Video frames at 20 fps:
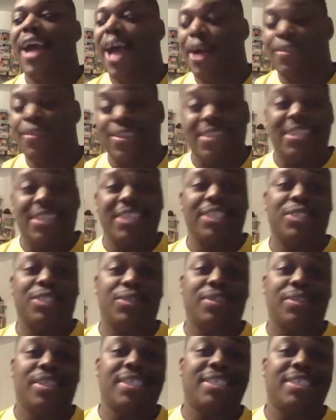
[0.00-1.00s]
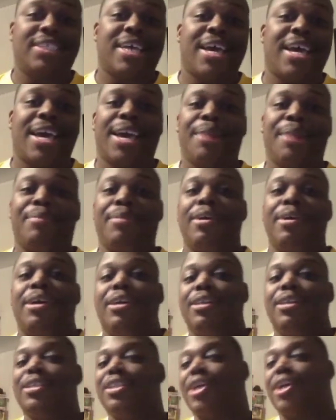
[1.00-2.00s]
I only did two this time,
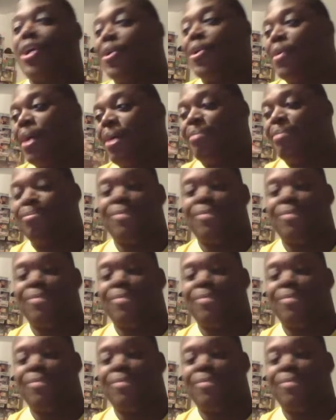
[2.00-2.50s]
so